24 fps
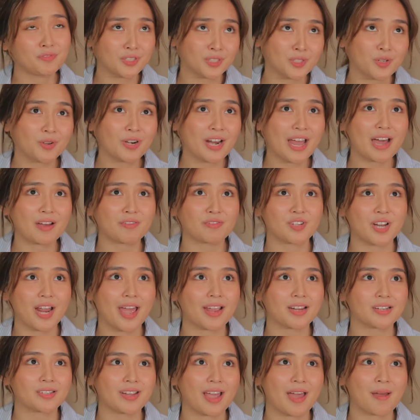you don't have
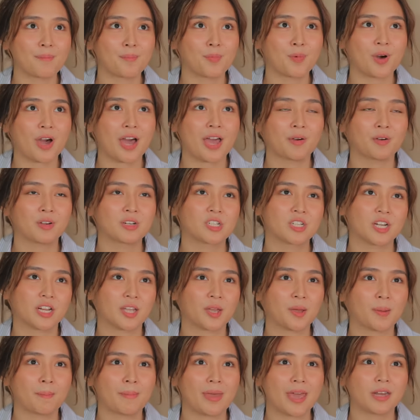dry shampoo, I would
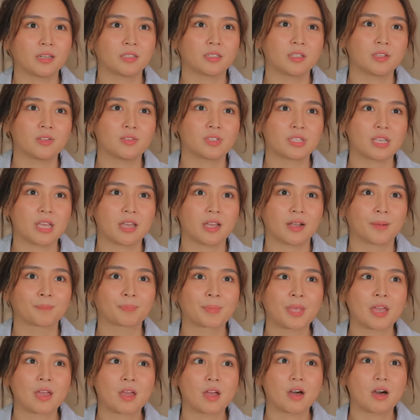recommend using
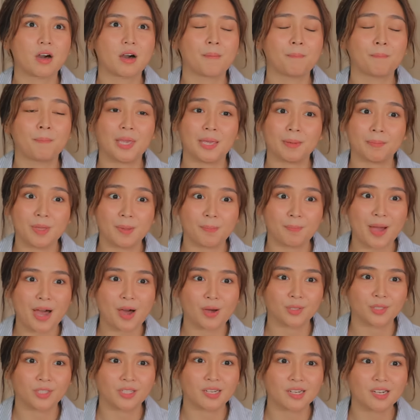baby
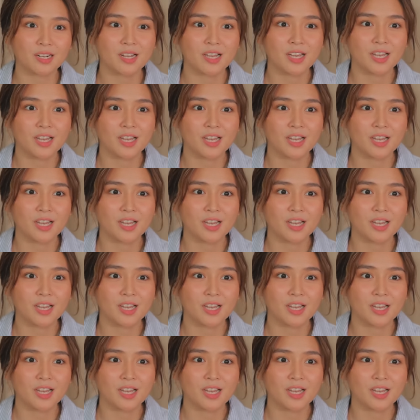powder.